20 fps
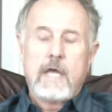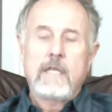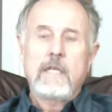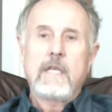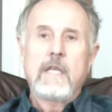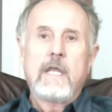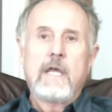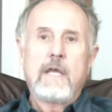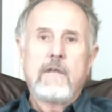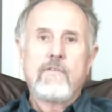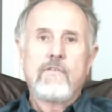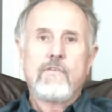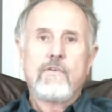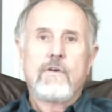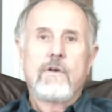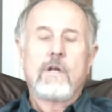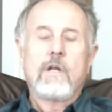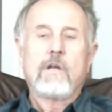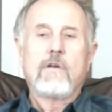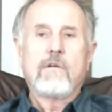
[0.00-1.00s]
Unless
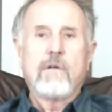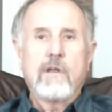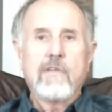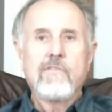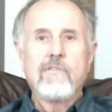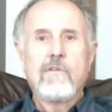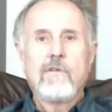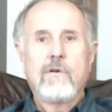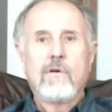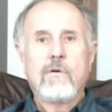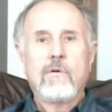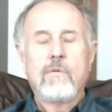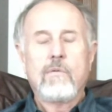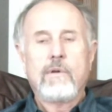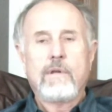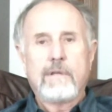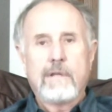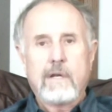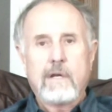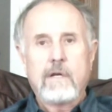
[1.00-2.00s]
you're a crusty
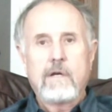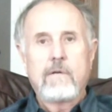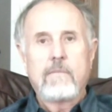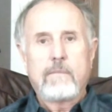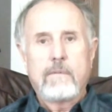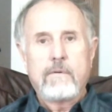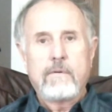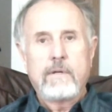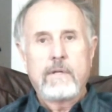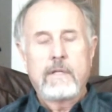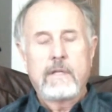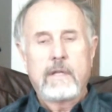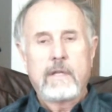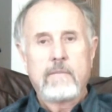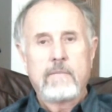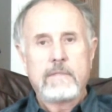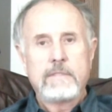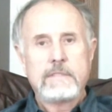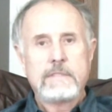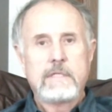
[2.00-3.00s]
old retired Marine
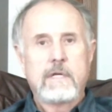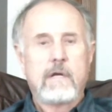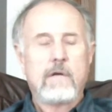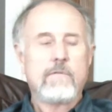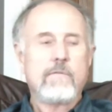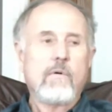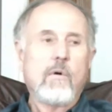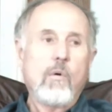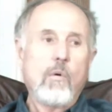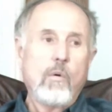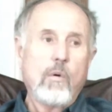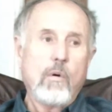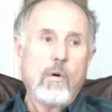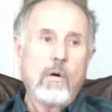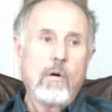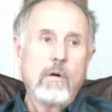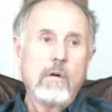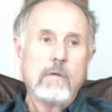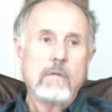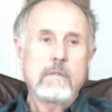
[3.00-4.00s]
like myself,
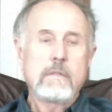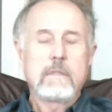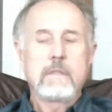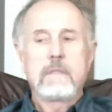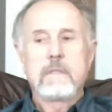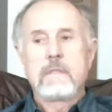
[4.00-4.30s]
or